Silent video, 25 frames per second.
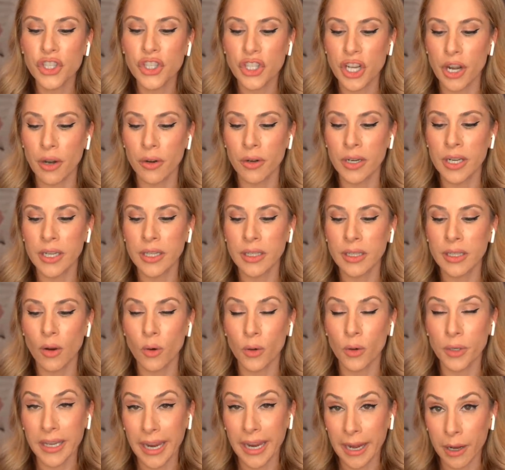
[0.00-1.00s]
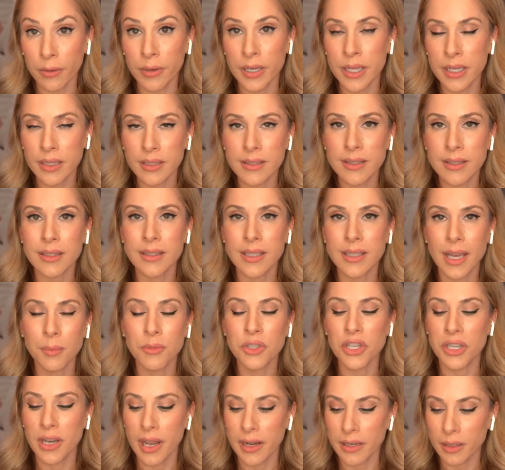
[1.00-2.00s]
sharing or carrying is the
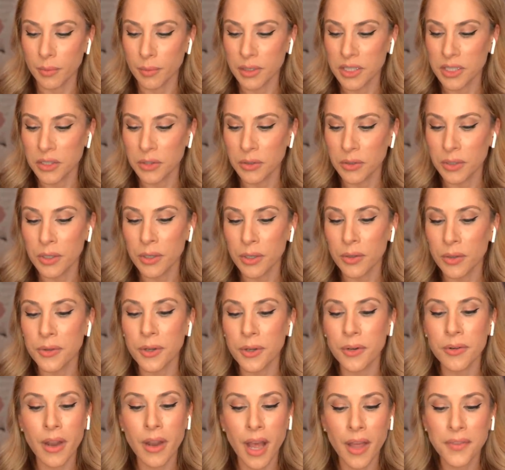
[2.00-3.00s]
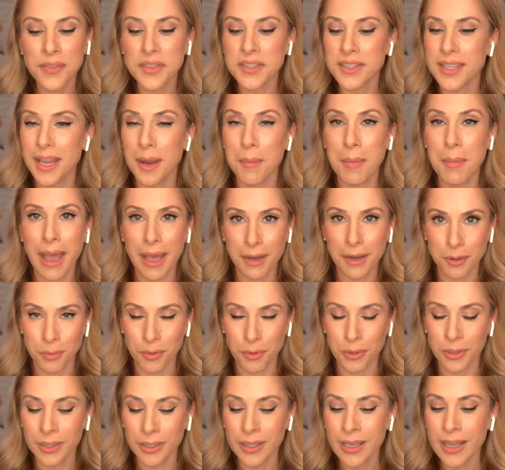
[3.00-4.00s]
same genetic material. They're not the same
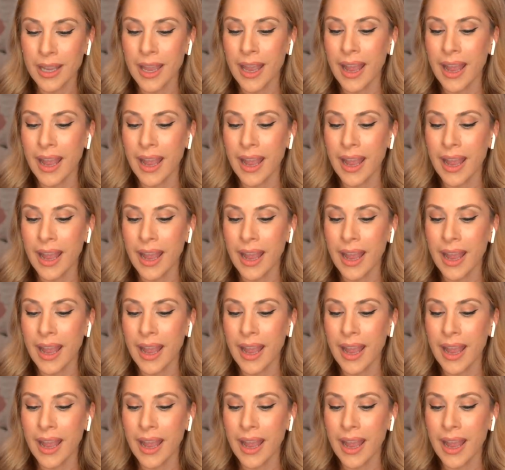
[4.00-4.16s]
animal.